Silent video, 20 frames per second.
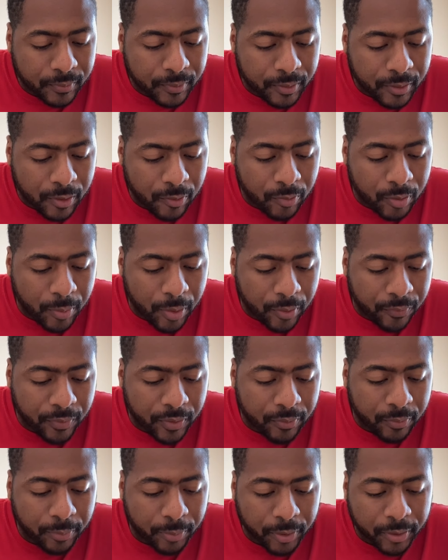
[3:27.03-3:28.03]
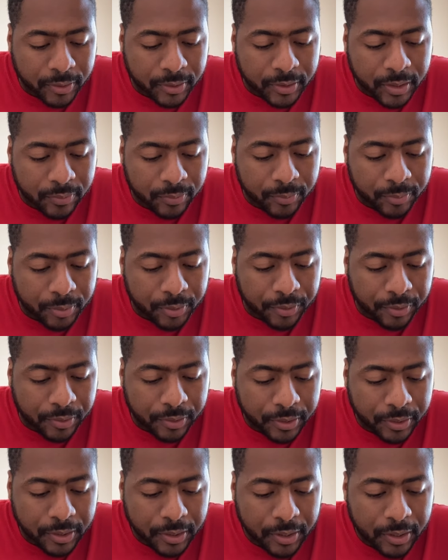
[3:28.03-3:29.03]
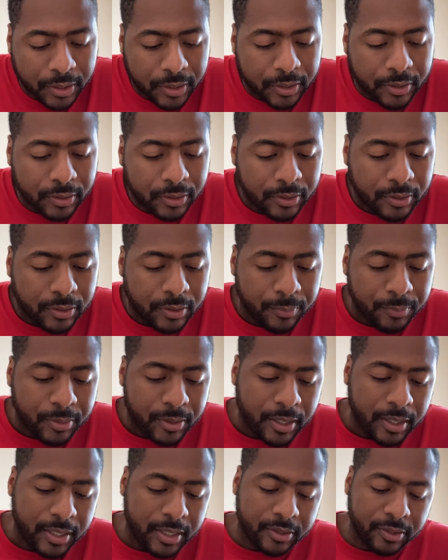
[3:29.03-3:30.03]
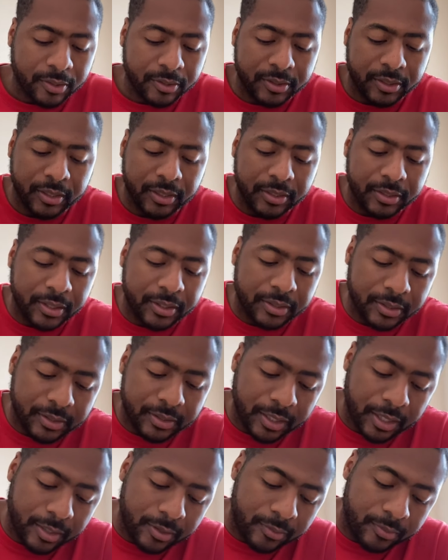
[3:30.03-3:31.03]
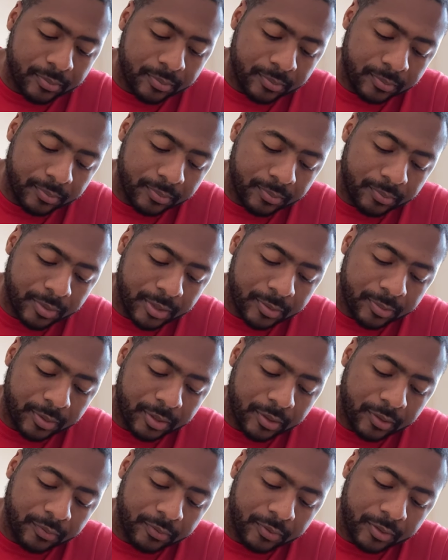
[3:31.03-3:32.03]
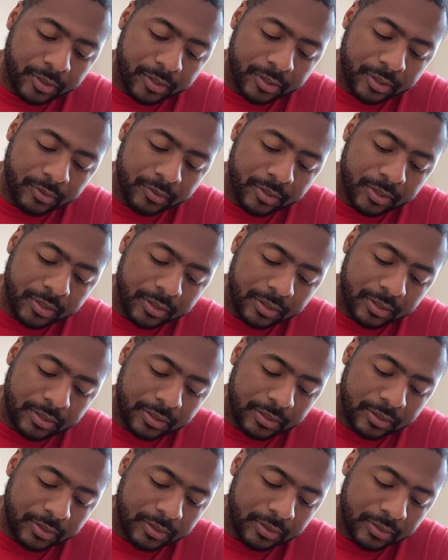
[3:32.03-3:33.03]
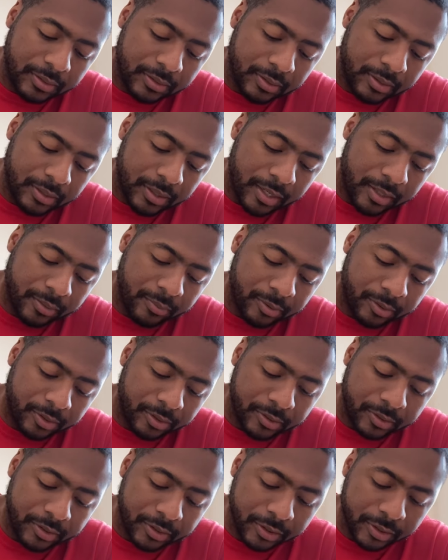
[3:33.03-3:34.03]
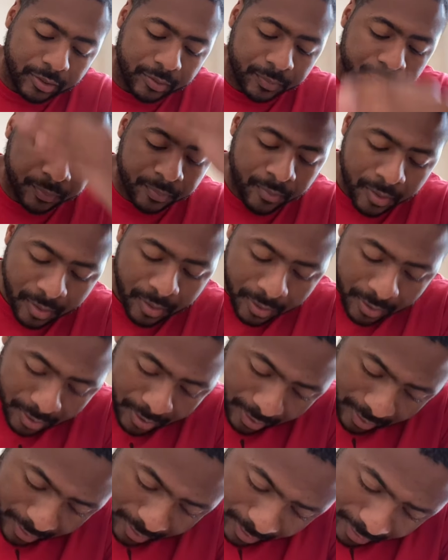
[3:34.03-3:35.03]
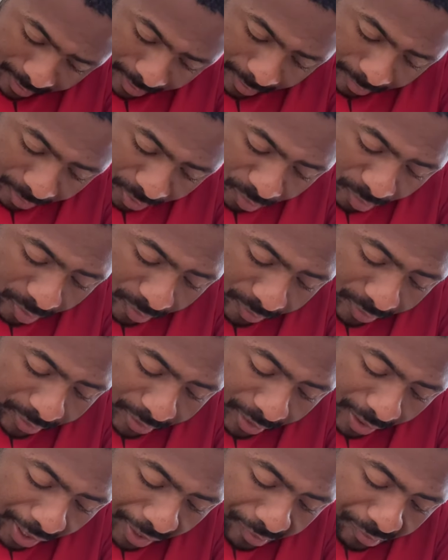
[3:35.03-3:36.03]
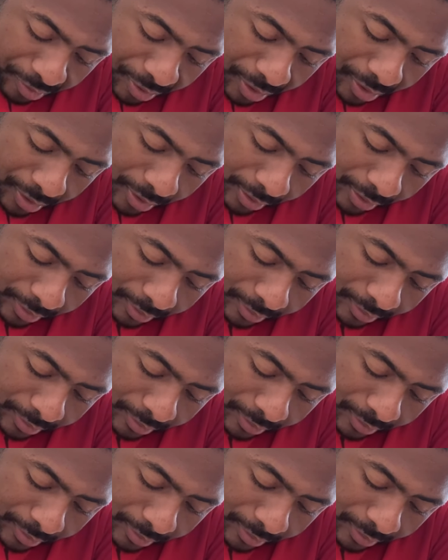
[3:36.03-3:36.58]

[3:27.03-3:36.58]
Uh, one of my favorite players, Devin Booker. Uh, but I got 13, Jayson Tatum, best player for the Celtics at number 13. Number 12 is Kyrie.